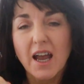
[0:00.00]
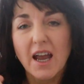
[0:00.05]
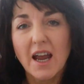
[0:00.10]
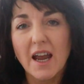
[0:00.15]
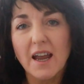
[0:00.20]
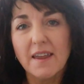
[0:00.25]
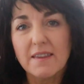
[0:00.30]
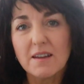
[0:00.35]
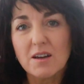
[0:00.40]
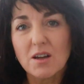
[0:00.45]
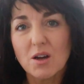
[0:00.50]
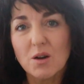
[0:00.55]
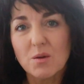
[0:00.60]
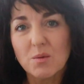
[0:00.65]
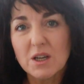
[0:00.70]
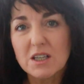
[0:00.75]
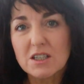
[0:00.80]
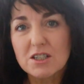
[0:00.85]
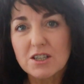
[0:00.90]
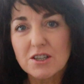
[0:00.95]
And then I
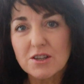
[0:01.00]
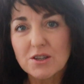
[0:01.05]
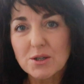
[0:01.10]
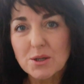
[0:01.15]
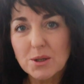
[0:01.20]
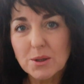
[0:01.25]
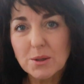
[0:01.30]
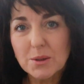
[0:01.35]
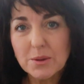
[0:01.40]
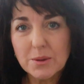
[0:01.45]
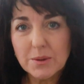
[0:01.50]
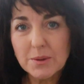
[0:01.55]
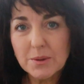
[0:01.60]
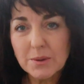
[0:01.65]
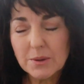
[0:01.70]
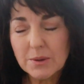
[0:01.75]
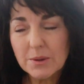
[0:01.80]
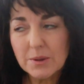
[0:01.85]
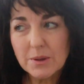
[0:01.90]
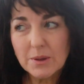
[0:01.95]
went to the
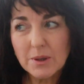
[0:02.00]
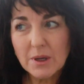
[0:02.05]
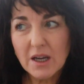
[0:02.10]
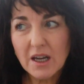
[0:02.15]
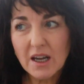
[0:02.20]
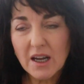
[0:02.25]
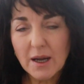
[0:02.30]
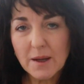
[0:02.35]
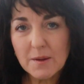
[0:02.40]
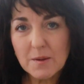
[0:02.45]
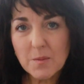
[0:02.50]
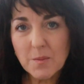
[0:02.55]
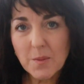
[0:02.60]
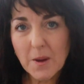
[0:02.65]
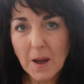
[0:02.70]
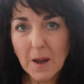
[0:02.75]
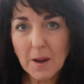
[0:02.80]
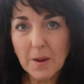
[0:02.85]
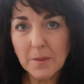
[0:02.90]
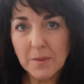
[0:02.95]
loo at the
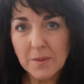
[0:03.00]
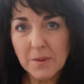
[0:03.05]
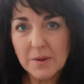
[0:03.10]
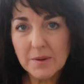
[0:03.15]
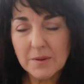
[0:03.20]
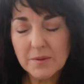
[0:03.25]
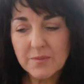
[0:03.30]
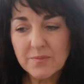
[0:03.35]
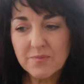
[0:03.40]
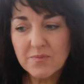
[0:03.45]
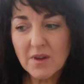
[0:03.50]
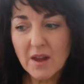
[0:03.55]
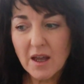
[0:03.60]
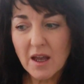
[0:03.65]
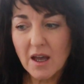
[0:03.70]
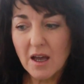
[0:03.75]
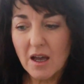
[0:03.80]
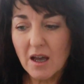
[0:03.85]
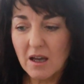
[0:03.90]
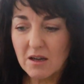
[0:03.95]
pub
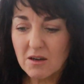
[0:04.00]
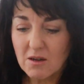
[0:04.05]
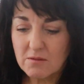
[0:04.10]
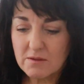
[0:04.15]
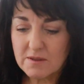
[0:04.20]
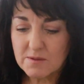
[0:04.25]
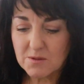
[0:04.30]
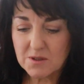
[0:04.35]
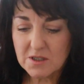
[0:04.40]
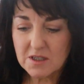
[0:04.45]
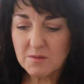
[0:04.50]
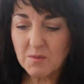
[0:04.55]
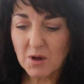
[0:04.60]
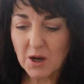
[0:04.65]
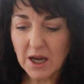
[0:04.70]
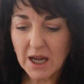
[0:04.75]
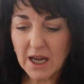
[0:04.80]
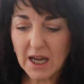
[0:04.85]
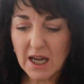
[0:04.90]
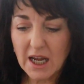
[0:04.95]
and I was washing
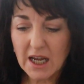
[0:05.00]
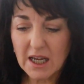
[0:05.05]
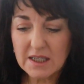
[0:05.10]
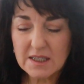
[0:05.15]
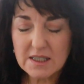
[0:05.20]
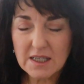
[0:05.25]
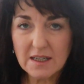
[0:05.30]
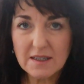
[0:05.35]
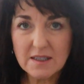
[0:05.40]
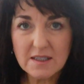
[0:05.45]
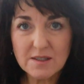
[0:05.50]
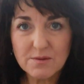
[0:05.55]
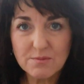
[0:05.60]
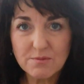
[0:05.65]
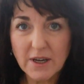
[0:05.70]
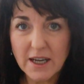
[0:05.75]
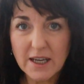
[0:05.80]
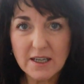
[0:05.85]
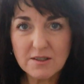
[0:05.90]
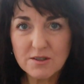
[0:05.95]
my hands and this
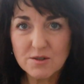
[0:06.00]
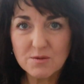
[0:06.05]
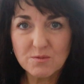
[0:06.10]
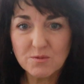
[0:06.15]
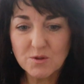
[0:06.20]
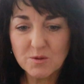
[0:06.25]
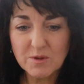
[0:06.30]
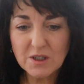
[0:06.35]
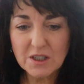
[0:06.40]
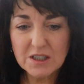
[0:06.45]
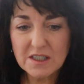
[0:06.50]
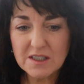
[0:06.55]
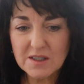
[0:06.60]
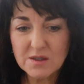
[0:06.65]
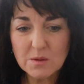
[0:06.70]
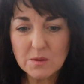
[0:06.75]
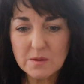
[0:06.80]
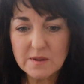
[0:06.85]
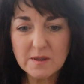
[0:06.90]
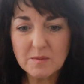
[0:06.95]
random woman
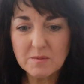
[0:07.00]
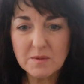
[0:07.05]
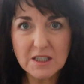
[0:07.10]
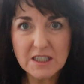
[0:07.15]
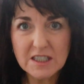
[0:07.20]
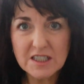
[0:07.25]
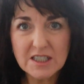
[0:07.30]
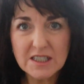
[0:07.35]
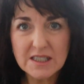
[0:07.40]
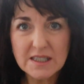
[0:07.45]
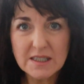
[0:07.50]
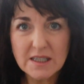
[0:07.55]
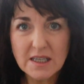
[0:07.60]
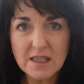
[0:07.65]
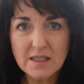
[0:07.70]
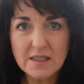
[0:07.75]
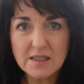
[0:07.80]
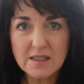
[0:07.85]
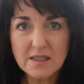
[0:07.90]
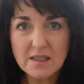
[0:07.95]
just looks at me and she
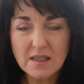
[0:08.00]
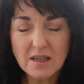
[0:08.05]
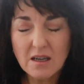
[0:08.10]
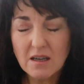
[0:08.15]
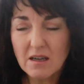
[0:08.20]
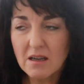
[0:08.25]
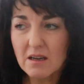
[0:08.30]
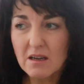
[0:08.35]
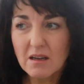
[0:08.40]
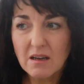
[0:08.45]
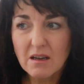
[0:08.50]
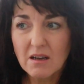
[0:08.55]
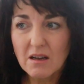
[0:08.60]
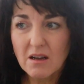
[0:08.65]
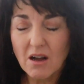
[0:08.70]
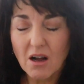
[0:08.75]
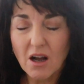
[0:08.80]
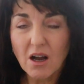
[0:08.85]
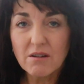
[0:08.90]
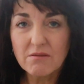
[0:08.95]
says,
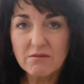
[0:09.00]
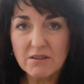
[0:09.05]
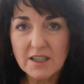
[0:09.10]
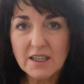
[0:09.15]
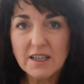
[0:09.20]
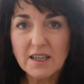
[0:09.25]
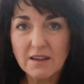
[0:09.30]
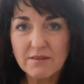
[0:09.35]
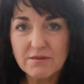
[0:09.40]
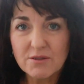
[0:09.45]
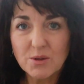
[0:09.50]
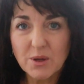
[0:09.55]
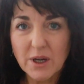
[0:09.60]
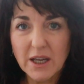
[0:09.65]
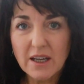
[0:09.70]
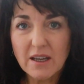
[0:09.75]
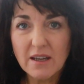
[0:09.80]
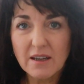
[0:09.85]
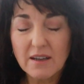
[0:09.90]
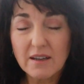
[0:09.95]
I really love your
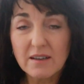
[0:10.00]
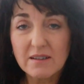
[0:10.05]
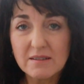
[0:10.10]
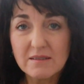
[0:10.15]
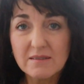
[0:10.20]
hair.